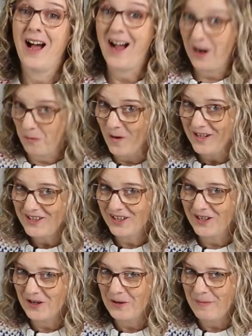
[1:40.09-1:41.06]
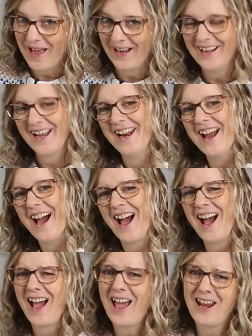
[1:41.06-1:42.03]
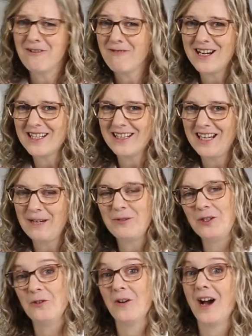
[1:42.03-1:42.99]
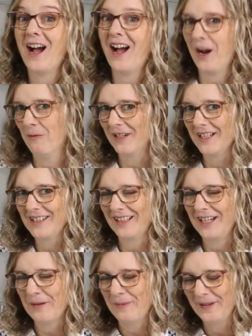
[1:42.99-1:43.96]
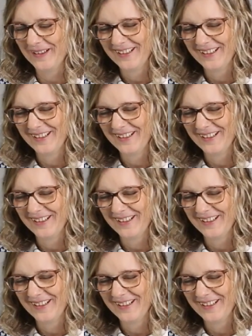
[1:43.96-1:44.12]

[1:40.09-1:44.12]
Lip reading: I want to go to bed, and I don't want to sleep to I want to sleep.